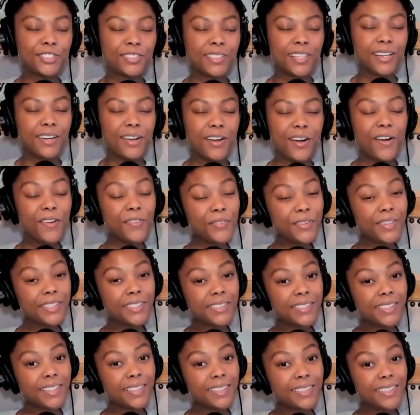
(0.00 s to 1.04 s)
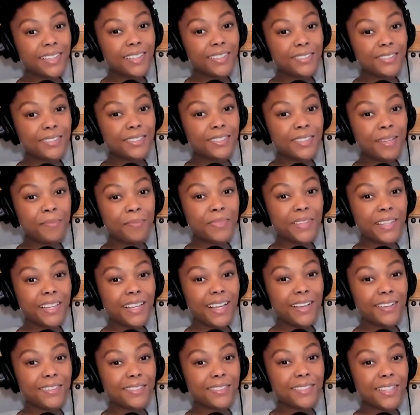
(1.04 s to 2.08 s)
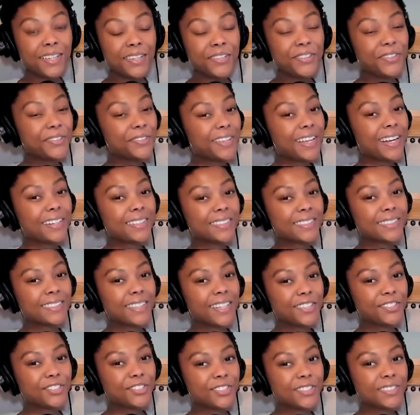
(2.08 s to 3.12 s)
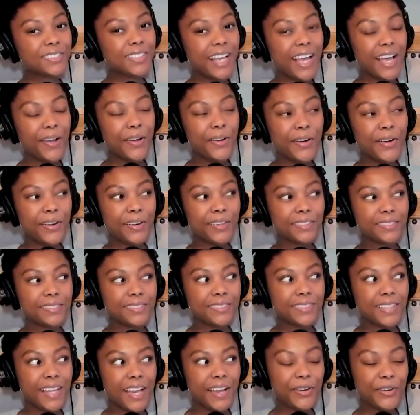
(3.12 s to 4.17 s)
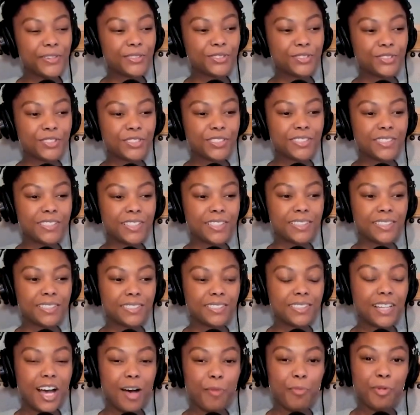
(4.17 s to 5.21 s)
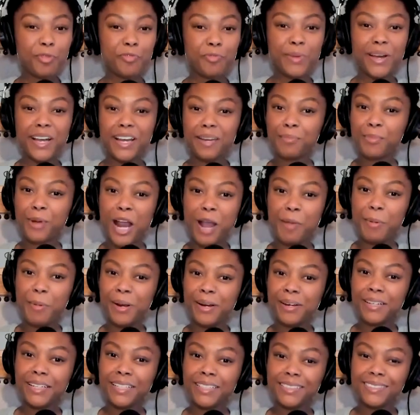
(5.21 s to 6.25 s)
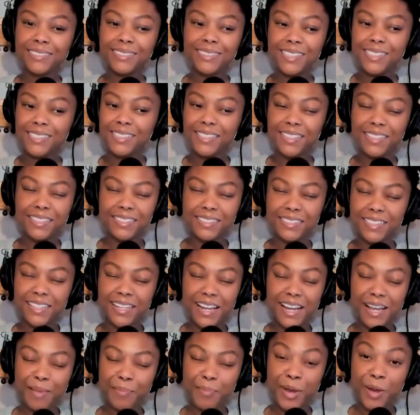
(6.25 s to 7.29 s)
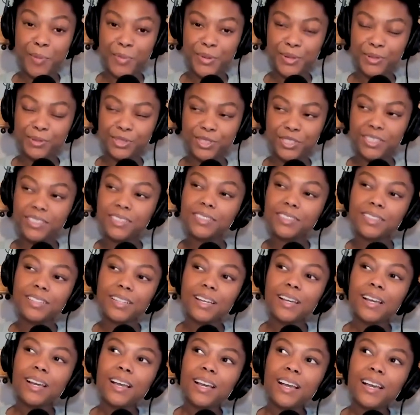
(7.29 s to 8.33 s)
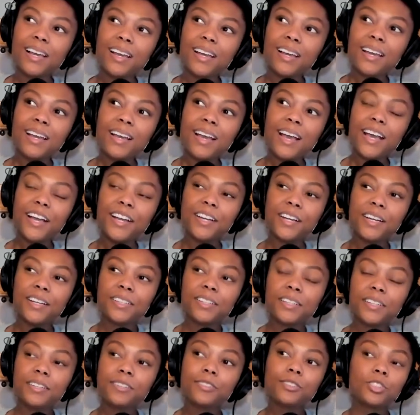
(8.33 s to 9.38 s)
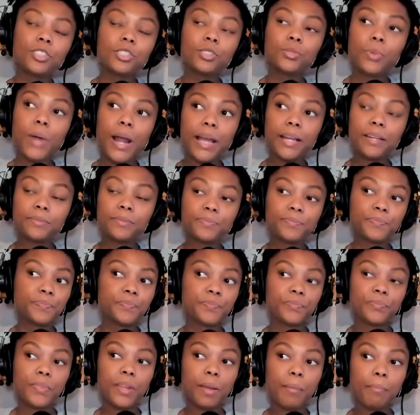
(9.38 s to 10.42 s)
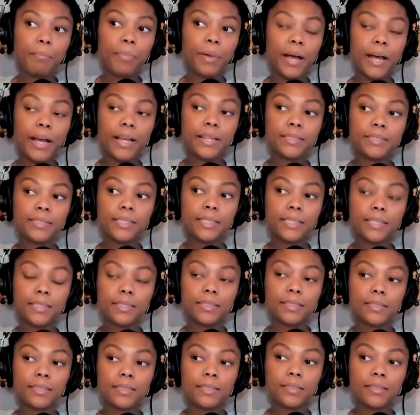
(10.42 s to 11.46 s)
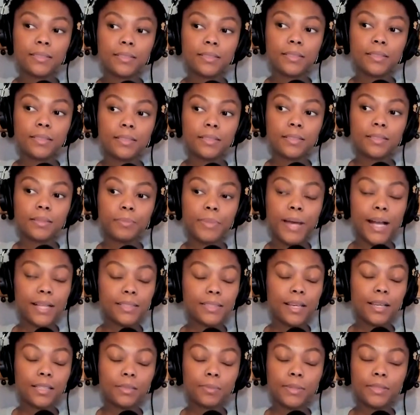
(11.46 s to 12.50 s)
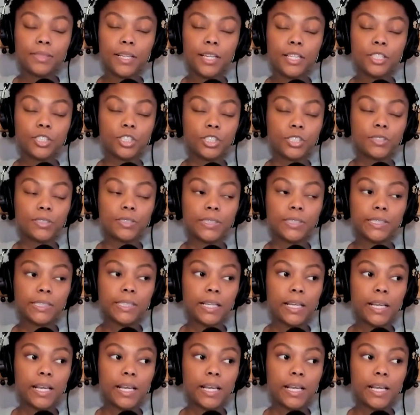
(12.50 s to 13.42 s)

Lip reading: like, obviously, there's something else under there. It's not just anger. Anger is just the top of mind, primary, easiest to name emotion. And she's right. But back to expectations,